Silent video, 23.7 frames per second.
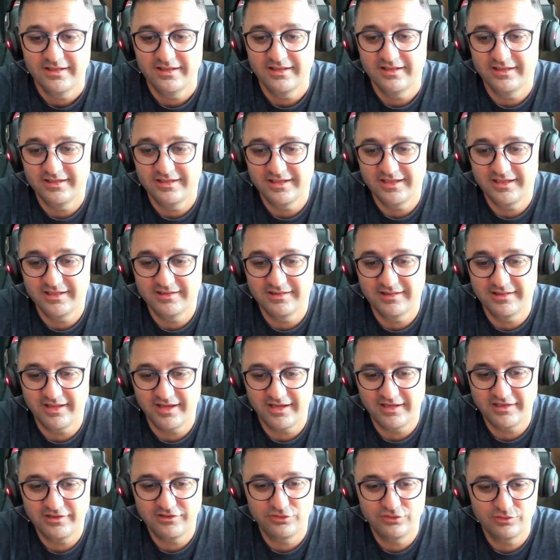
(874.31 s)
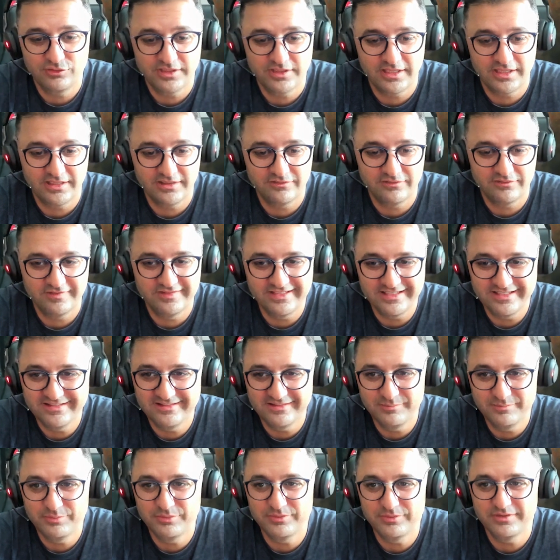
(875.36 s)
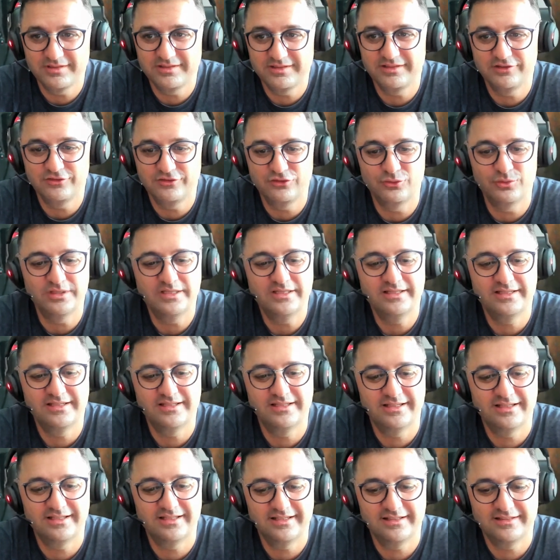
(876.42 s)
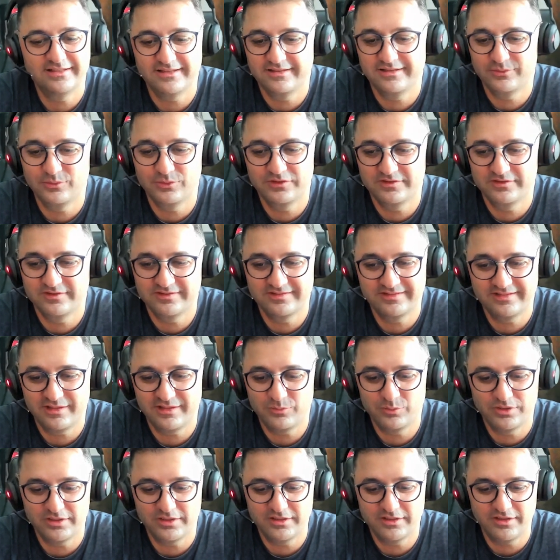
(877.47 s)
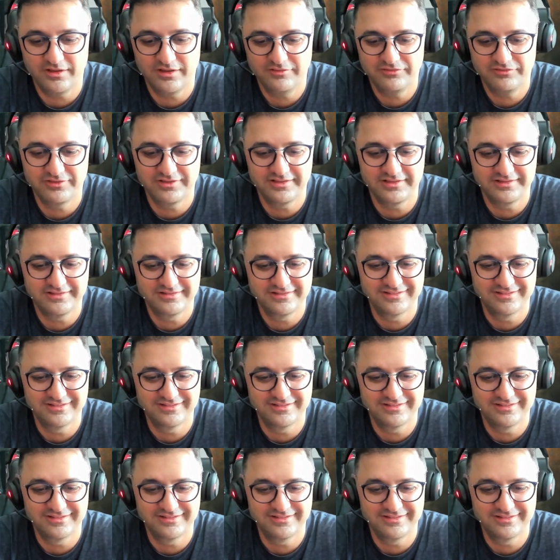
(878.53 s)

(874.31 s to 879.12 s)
and I like to kind of dig deep into it. And it was the same with the coffee.